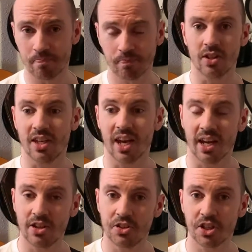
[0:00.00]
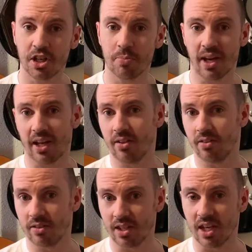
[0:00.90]
The A shape and
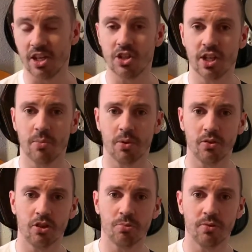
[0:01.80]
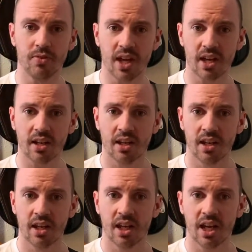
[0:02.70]
the E shape on top of that
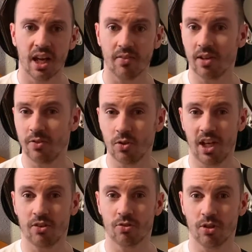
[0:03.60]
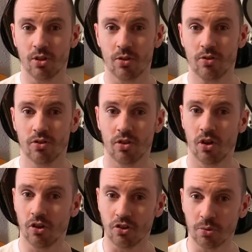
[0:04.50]
have a few extra notes
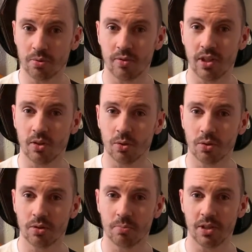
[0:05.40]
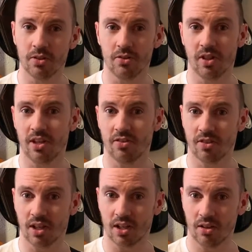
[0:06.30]
on top of the chord because they
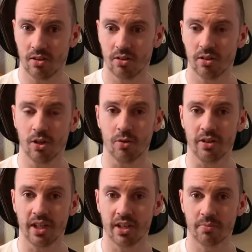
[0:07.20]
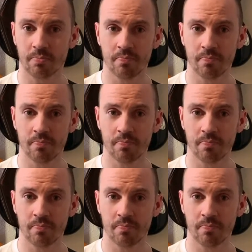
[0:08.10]
start lower down,